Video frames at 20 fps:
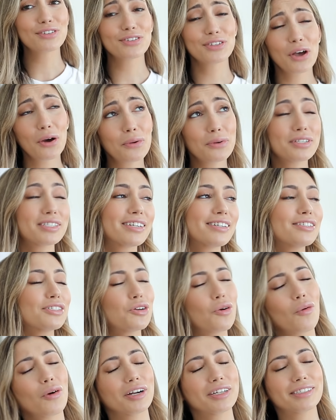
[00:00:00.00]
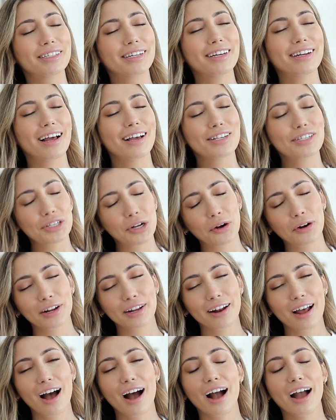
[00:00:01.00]
So since quarantine has
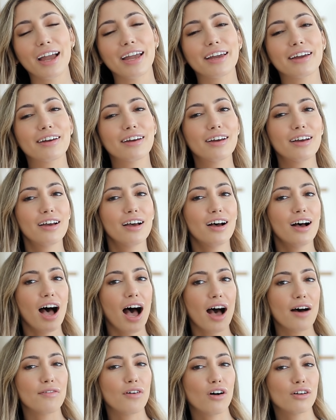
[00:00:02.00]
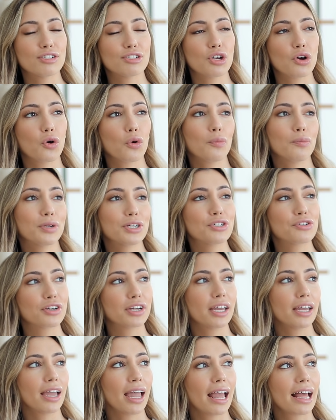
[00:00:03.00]
started, I have also been
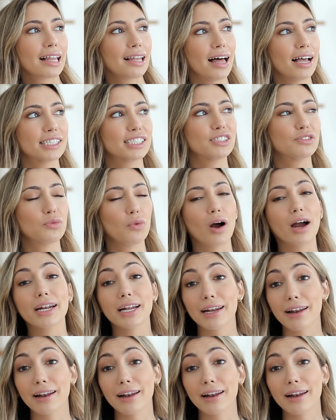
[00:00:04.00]
drinking a glass of wine